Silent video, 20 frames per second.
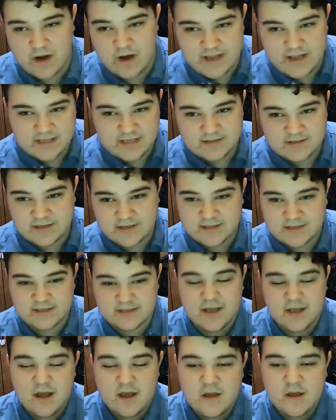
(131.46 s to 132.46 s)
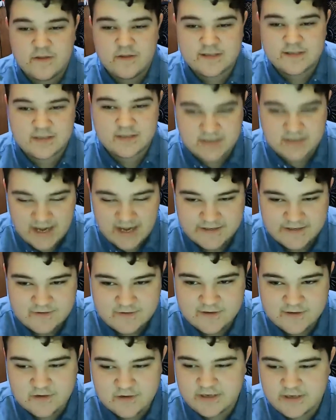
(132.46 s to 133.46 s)
He's this dance
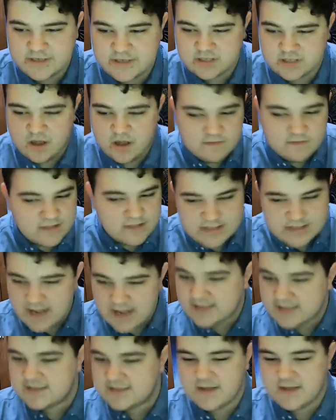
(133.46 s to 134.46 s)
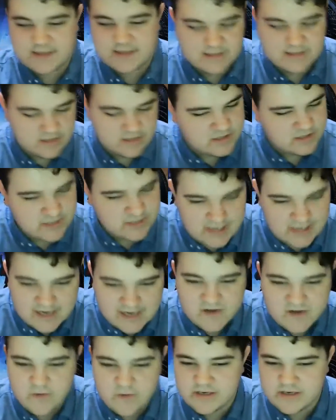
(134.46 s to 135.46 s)
instructor, and he just loves to dance. He likes to just get
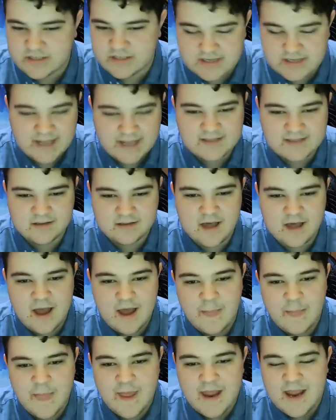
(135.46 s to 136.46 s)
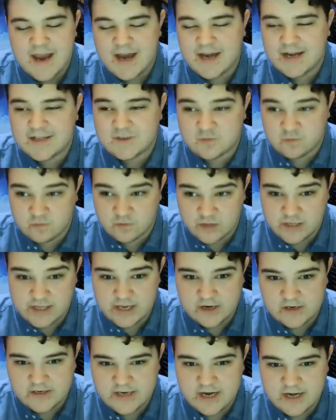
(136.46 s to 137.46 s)
into it and just dance a lot. And it's really
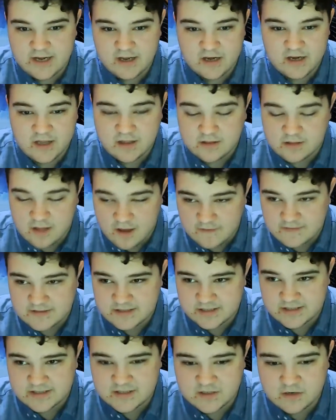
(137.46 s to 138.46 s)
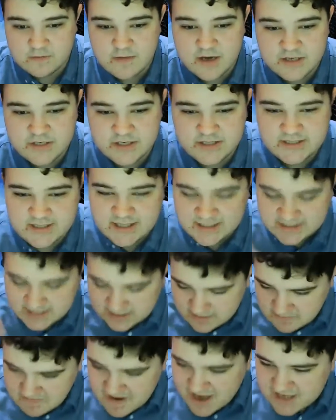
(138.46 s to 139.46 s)
entertaining, and he loves it so much. You can see he's got
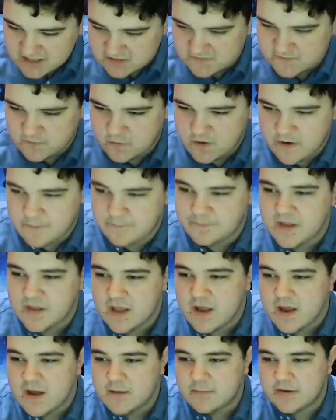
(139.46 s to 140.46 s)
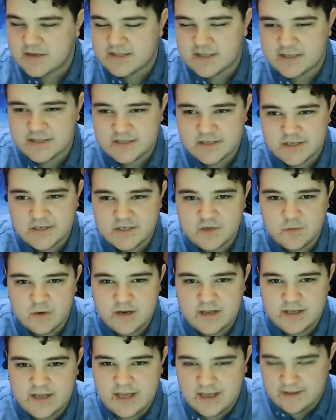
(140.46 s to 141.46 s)
the passion for it. But he's got this issue where
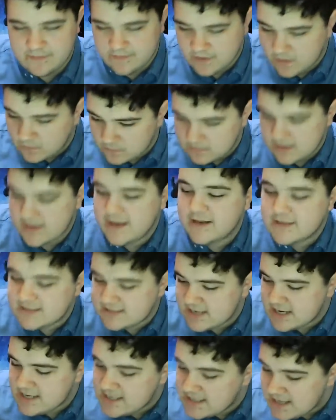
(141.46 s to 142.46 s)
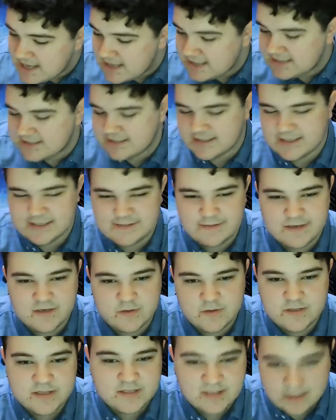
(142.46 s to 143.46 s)
he can't, you know, land steady gigs, and he's been
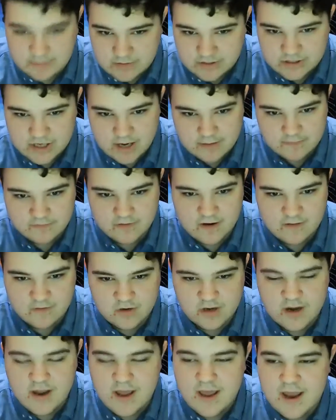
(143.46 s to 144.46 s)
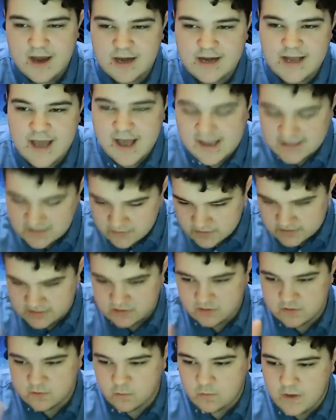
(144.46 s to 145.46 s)
doing the summer job forever, and he has to do a
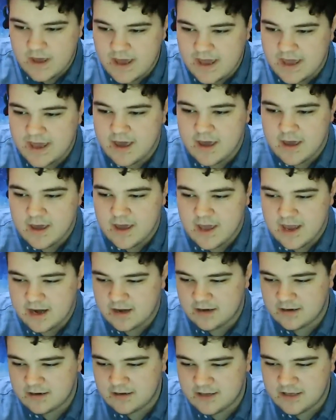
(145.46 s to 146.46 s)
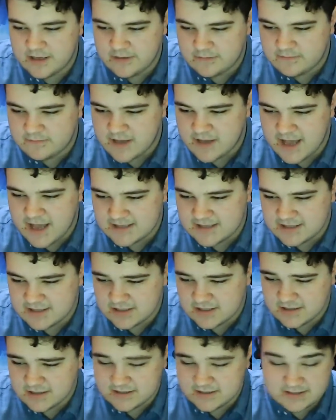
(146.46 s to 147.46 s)
certain way, and he has
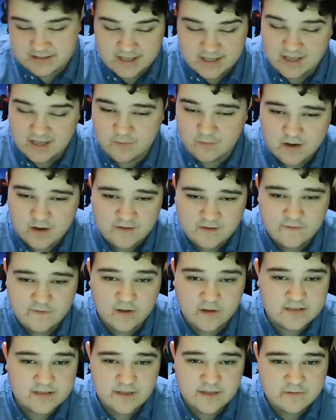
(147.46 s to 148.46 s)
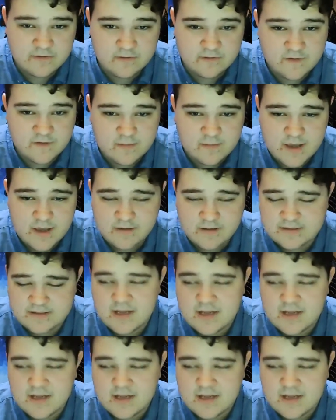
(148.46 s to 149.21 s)
this thing where he falls in love with the females,